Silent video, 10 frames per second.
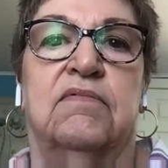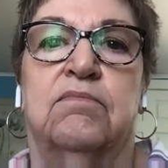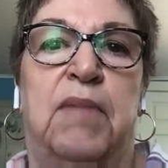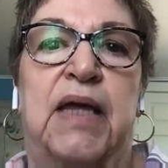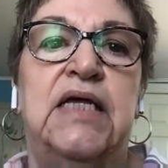
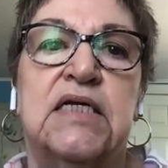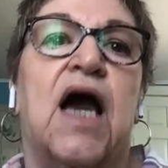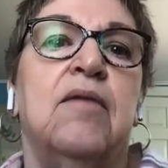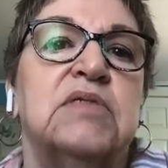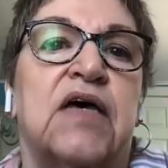many
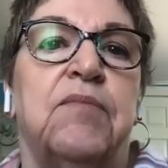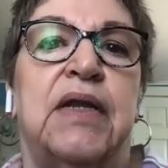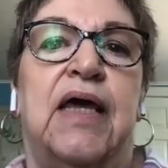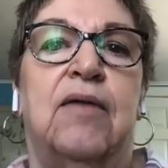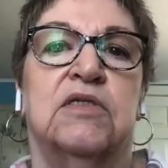times I've
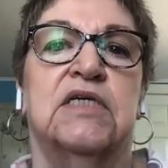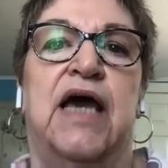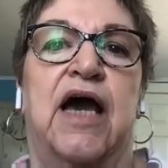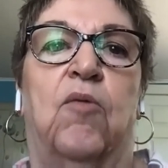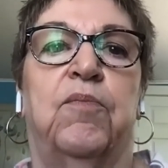been able to
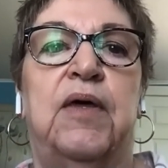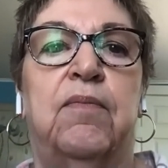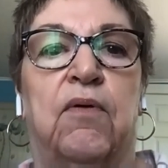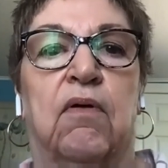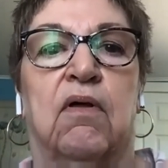help
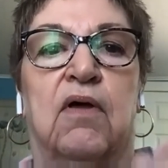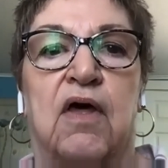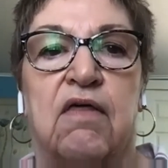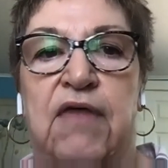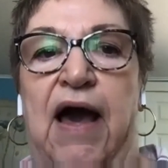people
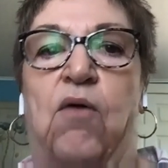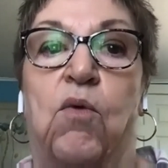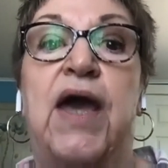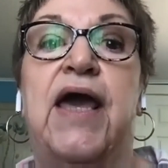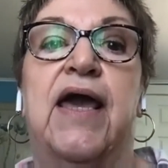that
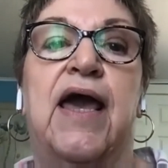way.